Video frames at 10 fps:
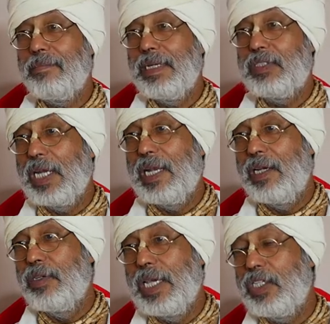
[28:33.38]
material
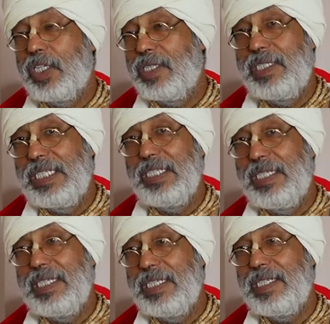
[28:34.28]
education
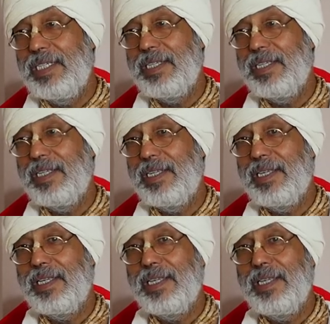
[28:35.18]
degree.
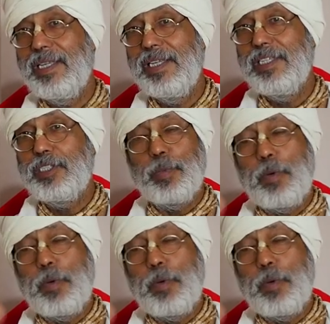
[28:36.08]
So